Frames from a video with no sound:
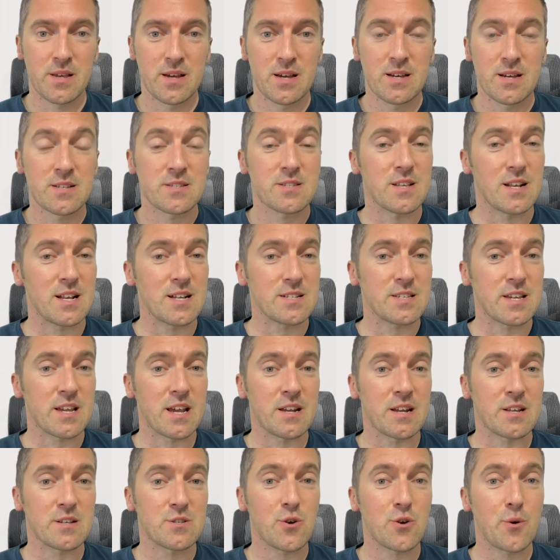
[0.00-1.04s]
Selecting
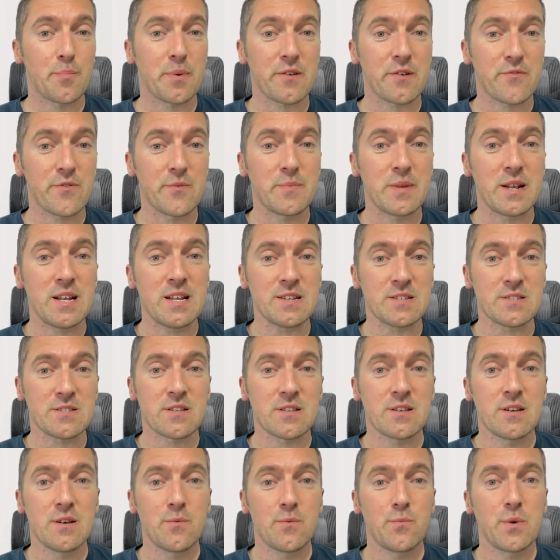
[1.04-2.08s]
any topic from the list,
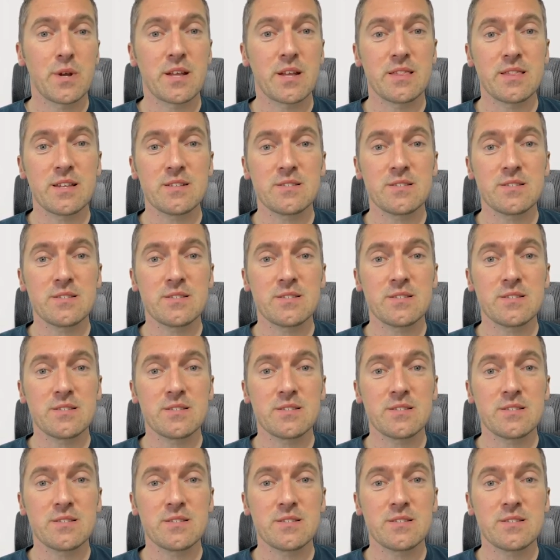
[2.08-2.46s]
we can then